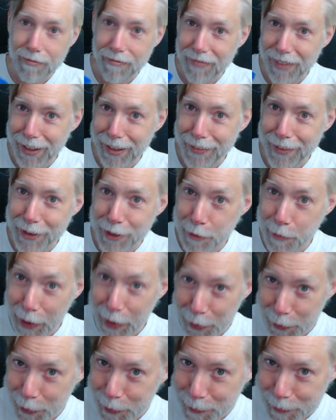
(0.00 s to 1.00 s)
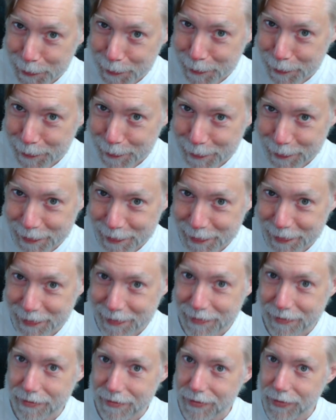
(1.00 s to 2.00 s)
and then you blow.
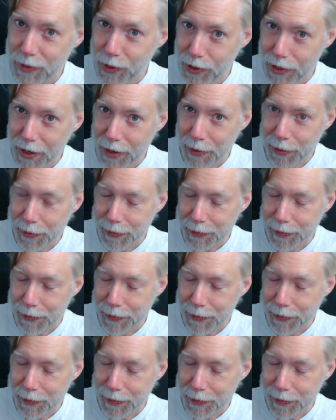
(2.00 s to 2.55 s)
So